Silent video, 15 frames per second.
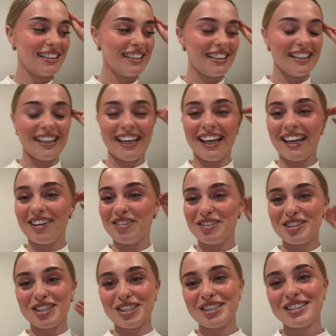yeah, it
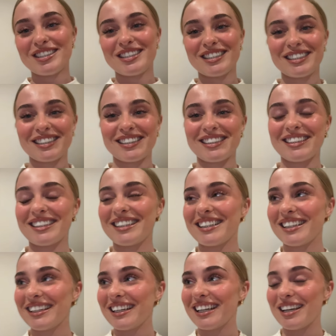was just,
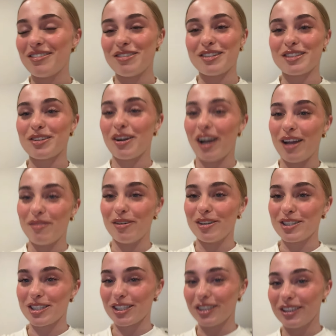it was quite
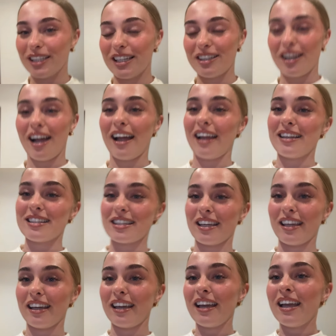emotional. I had
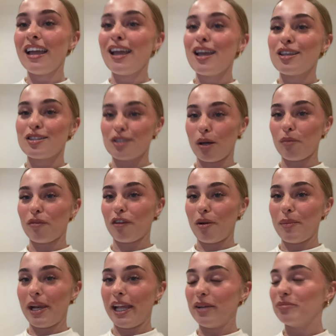to stop for a
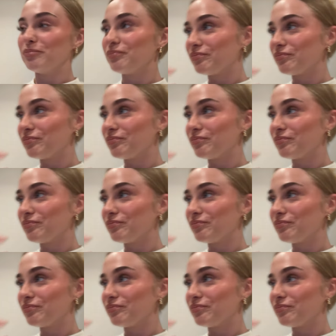minute.